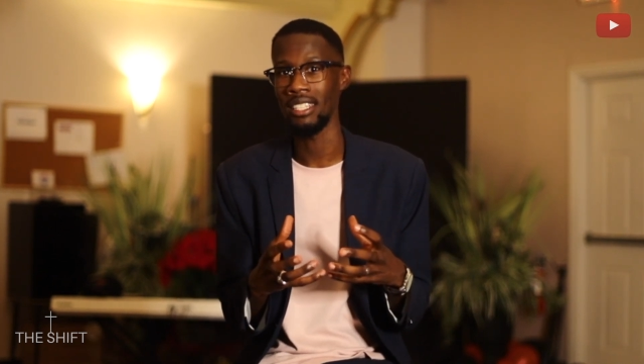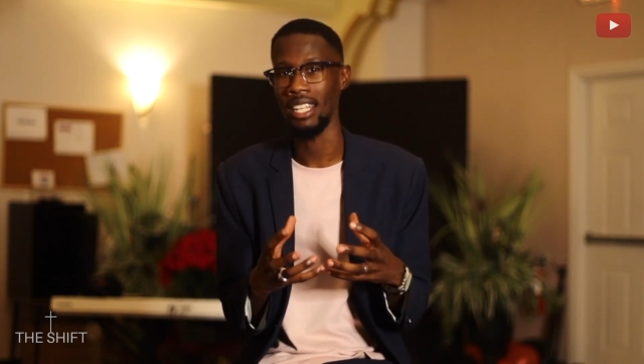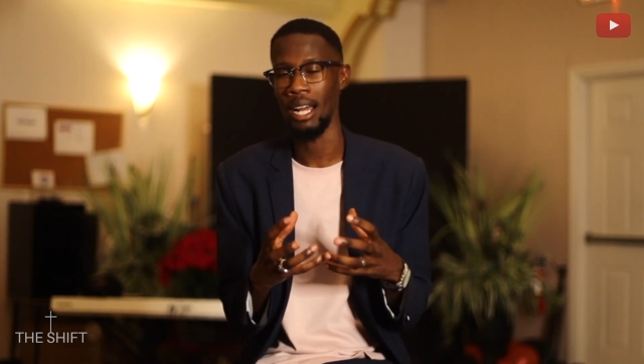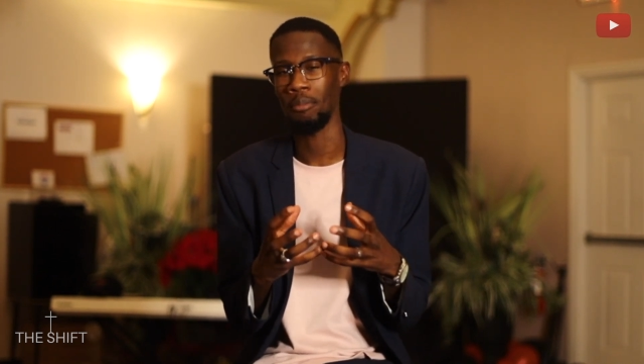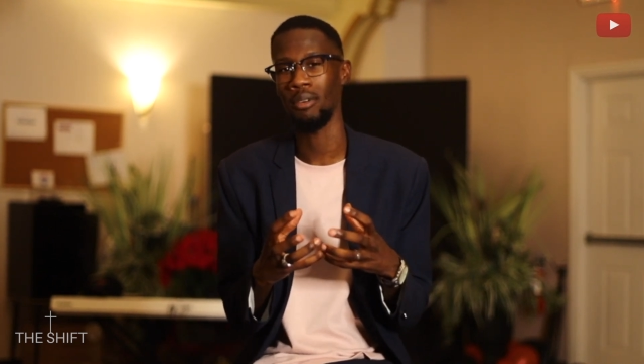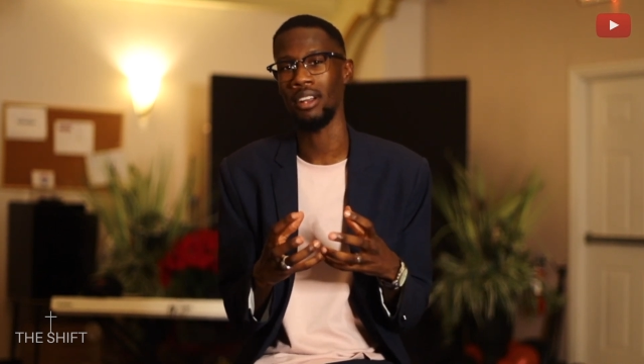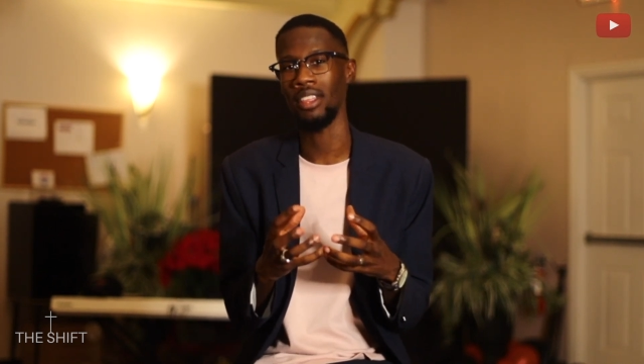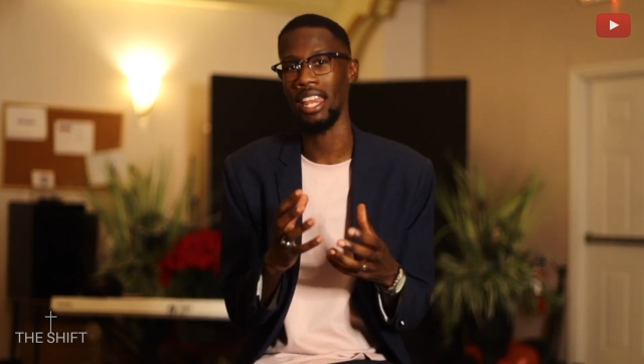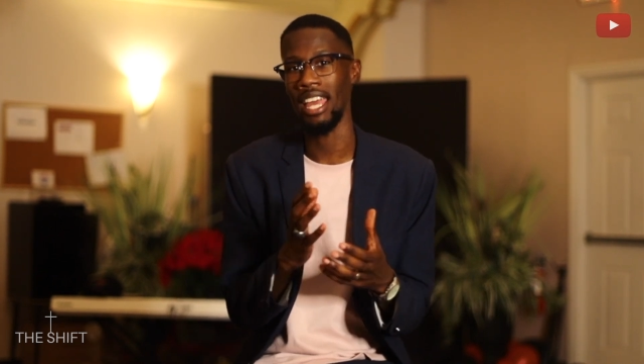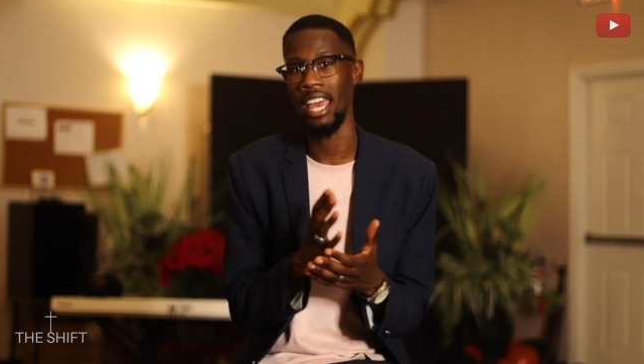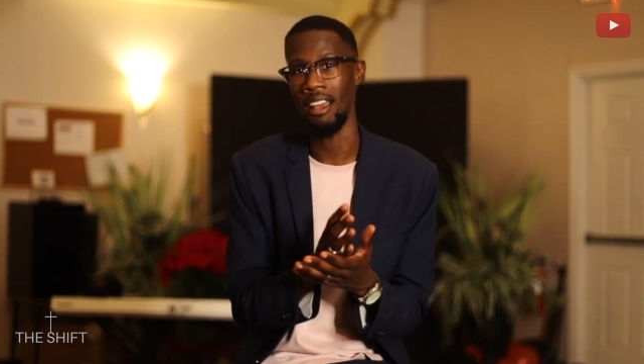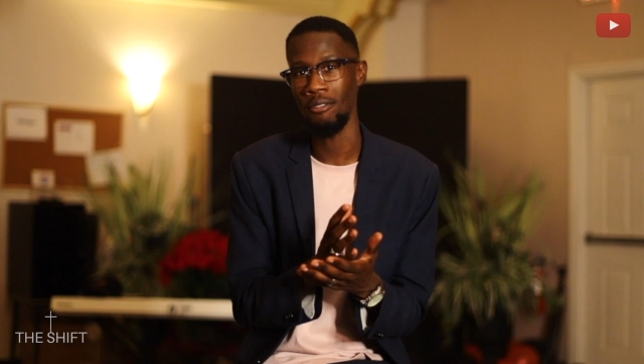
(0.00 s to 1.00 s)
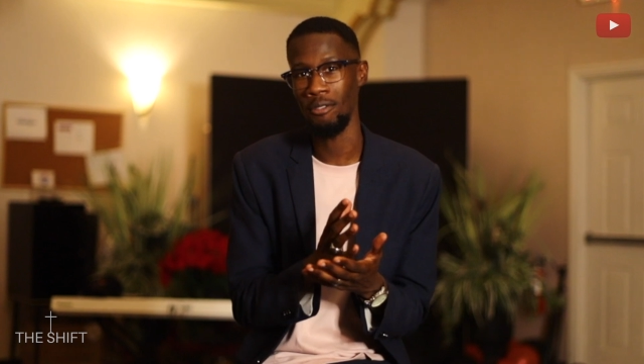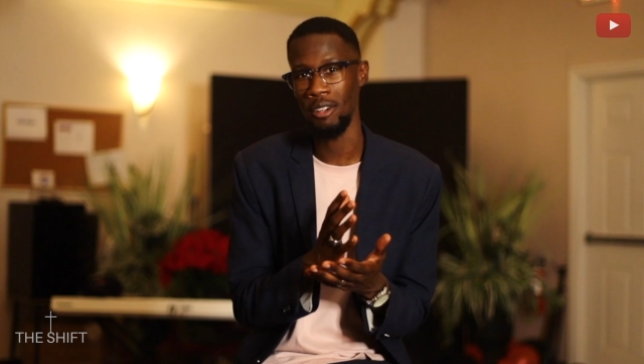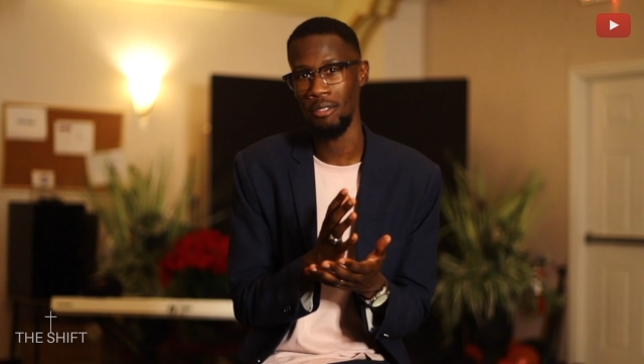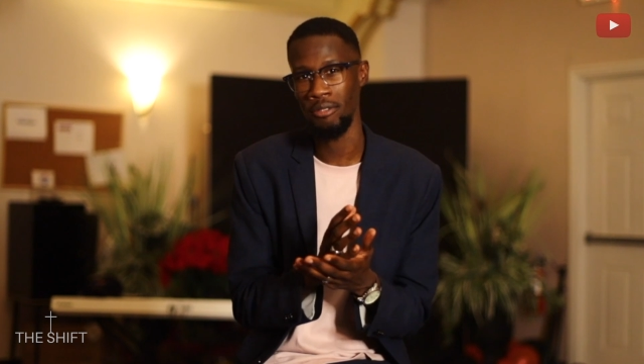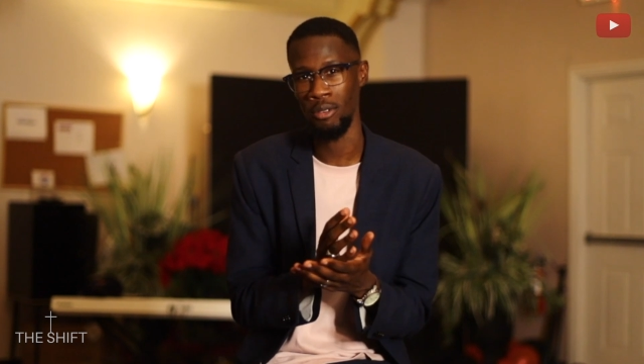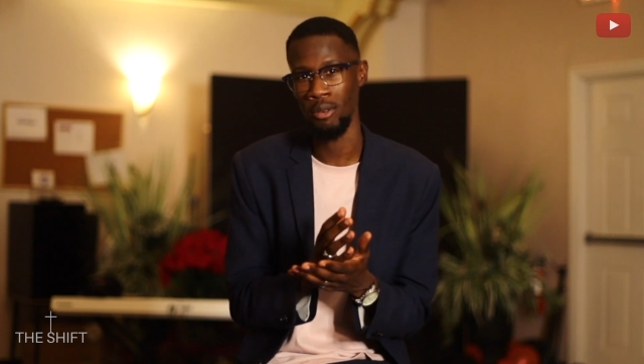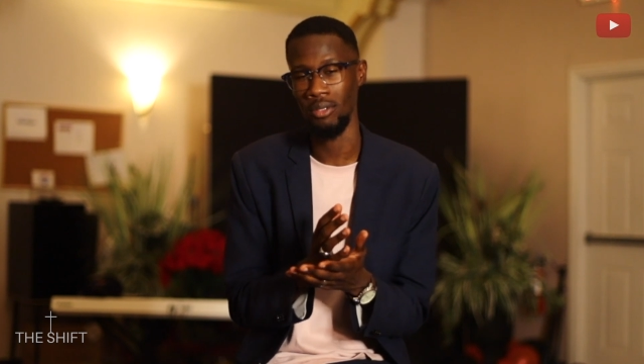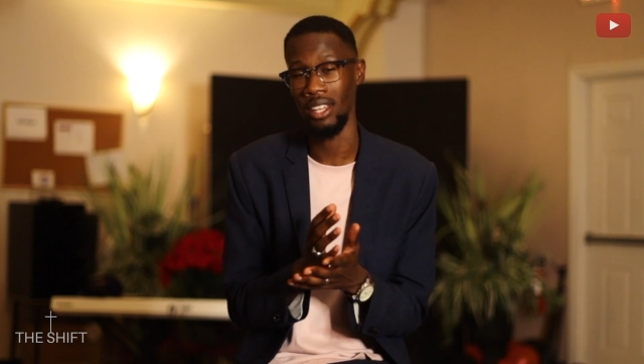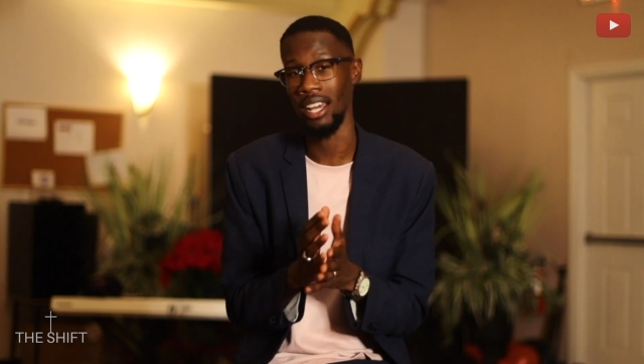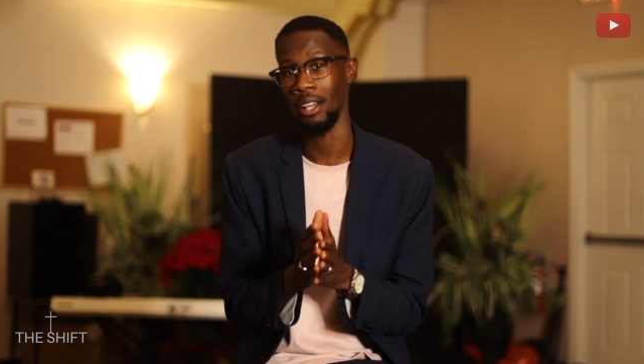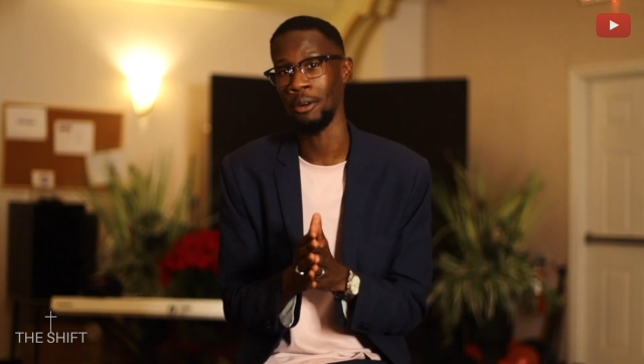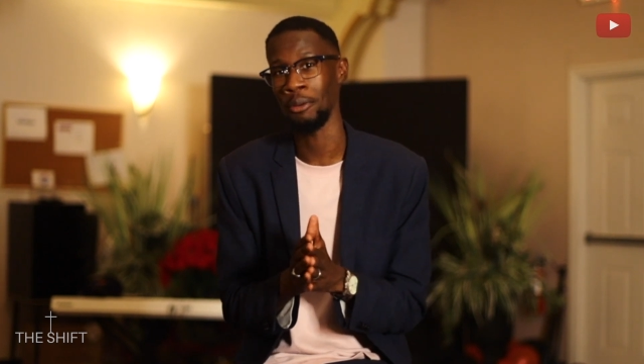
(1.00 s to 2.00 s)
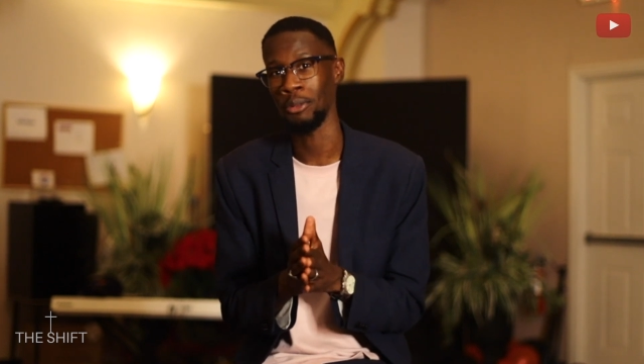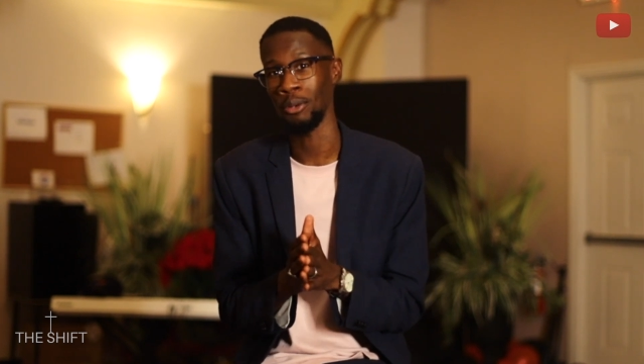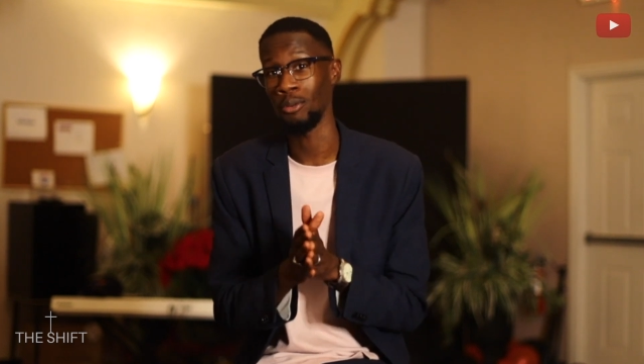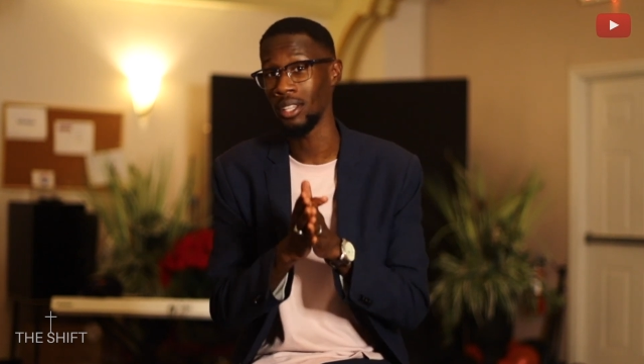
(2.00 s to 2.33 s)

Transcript: And I pray that every fruit that I go through